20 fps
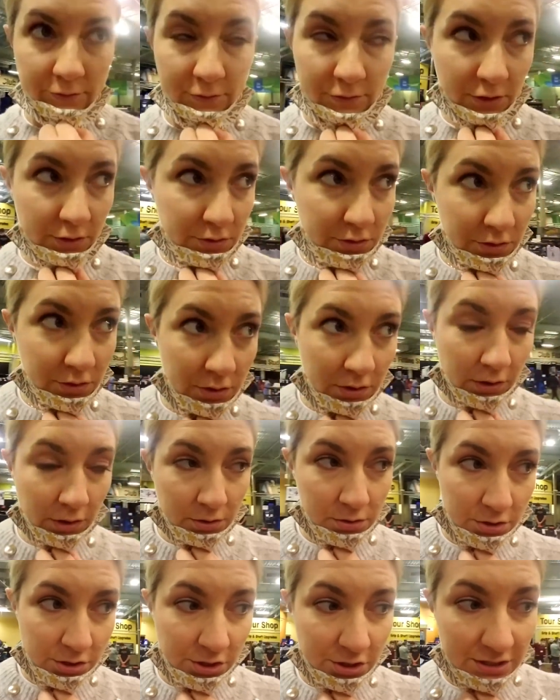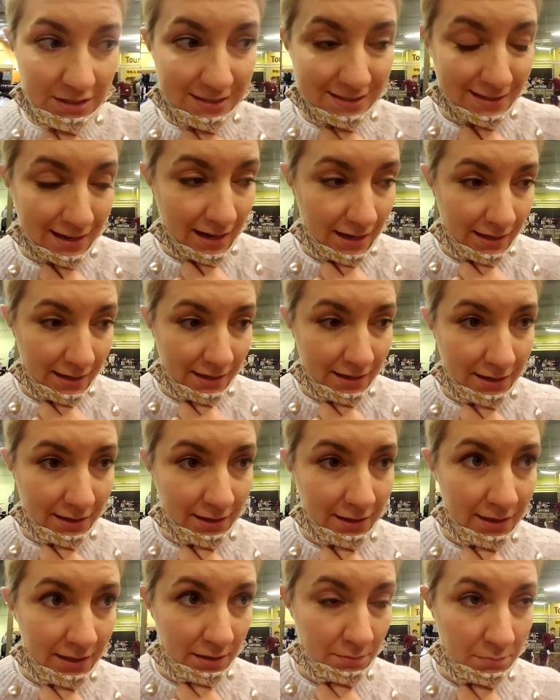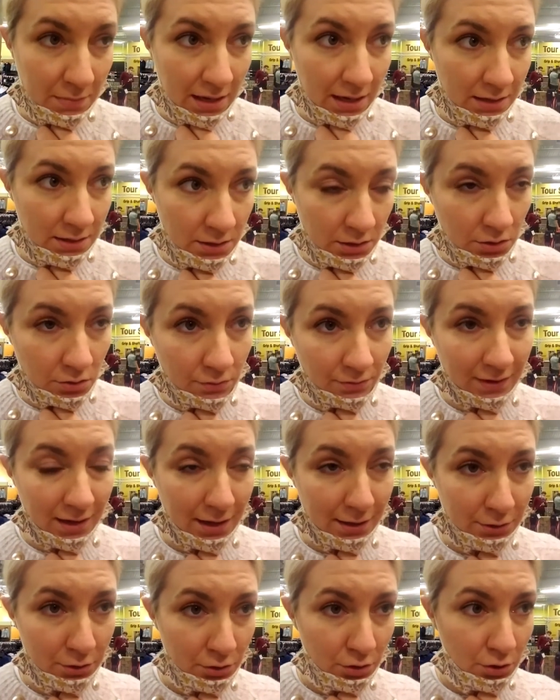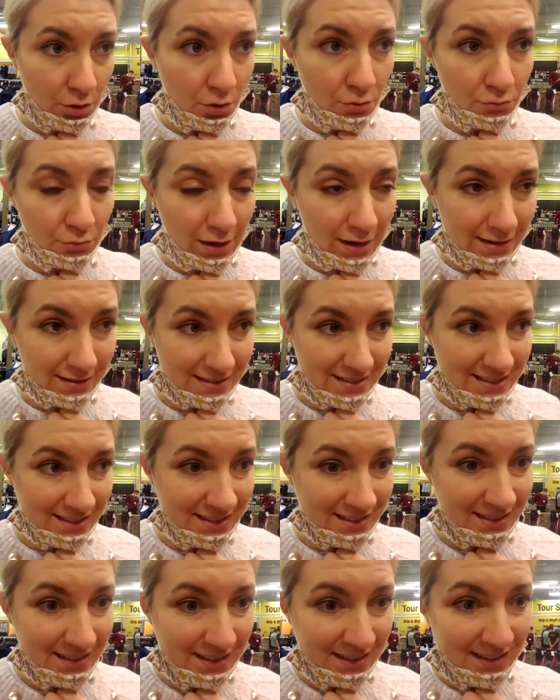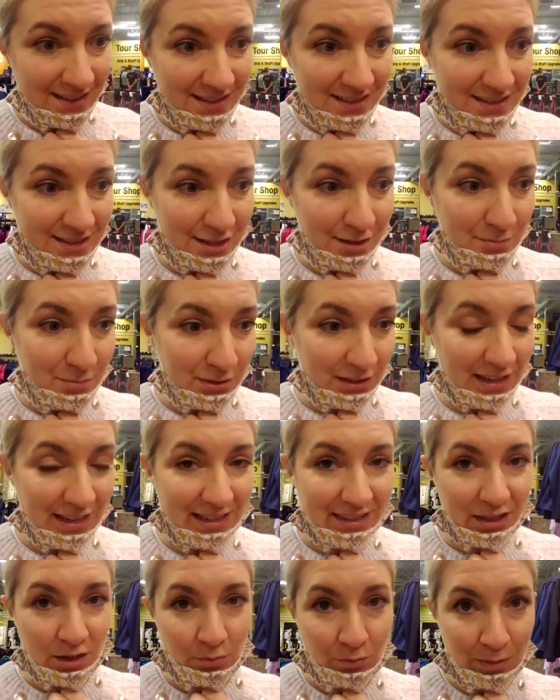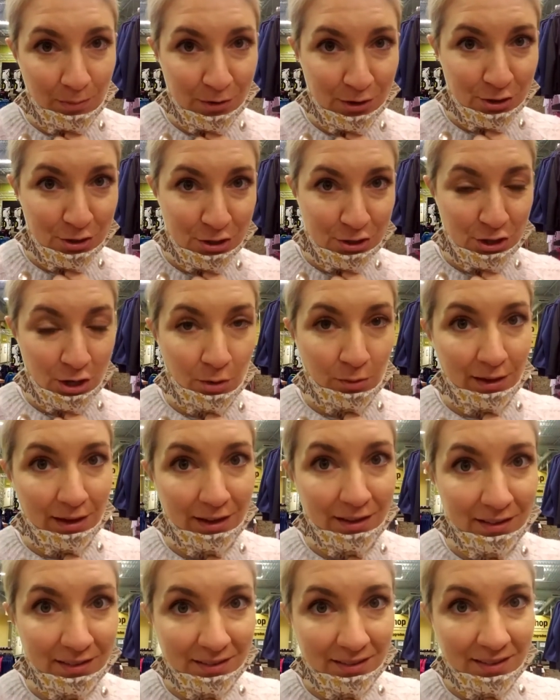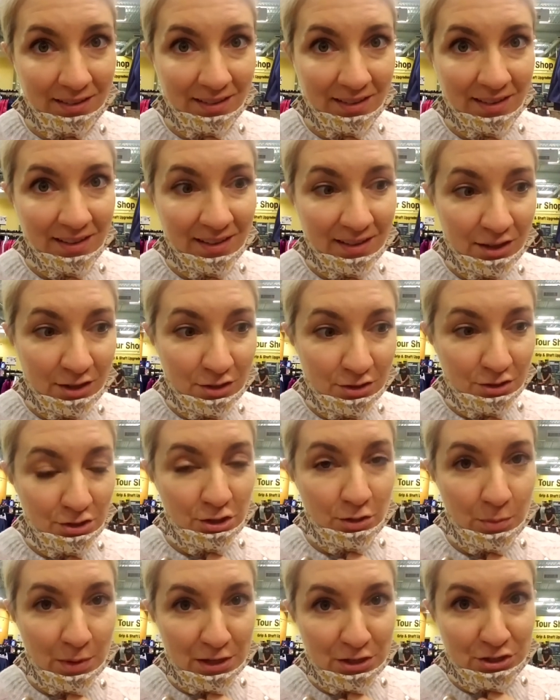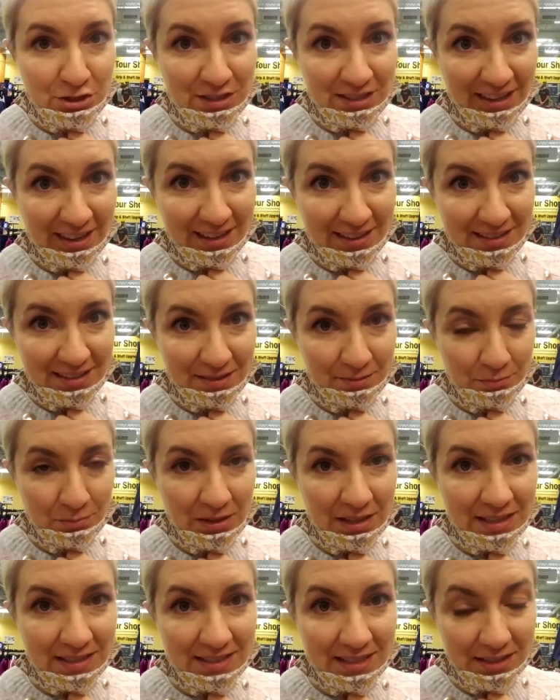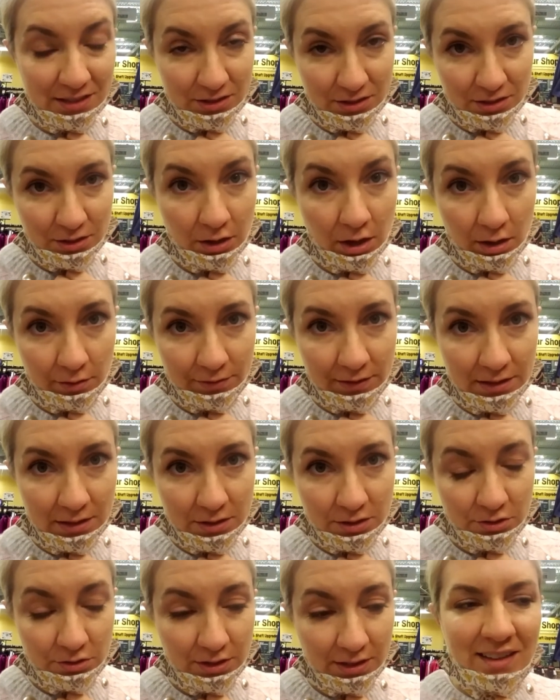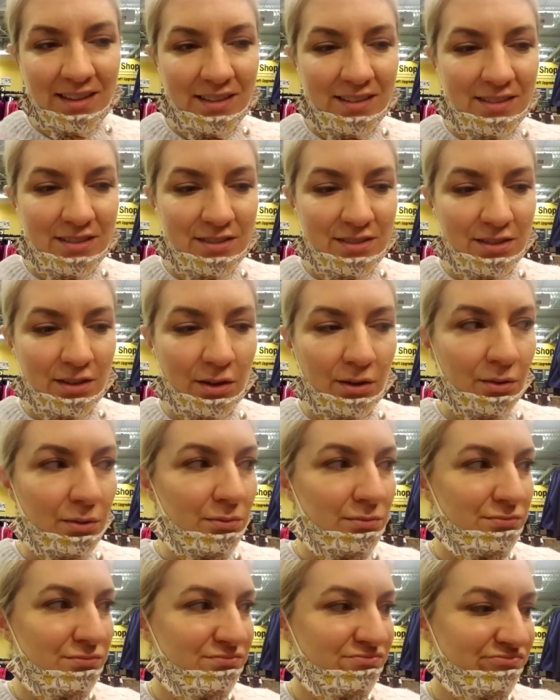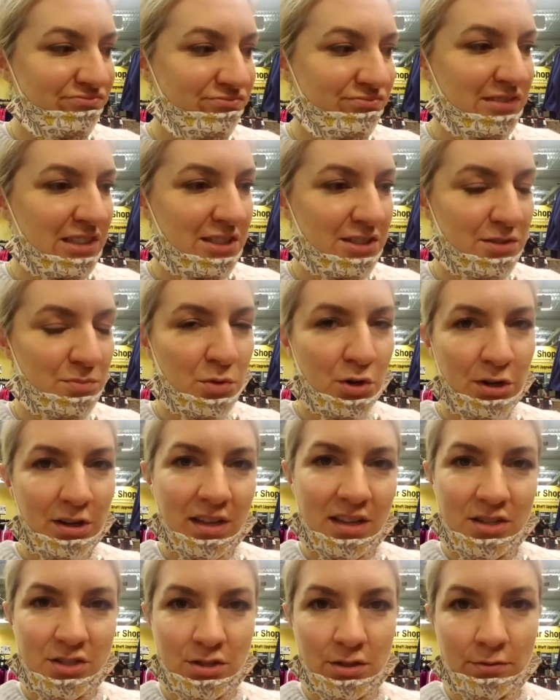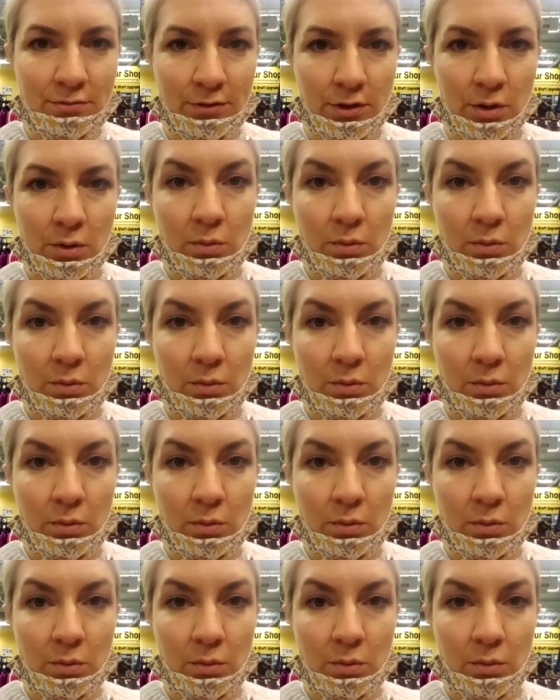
those are the clothes you're designing, then men, you've got no right to complain that women are showing too much skin because that's the golf industry. So this is more an issue for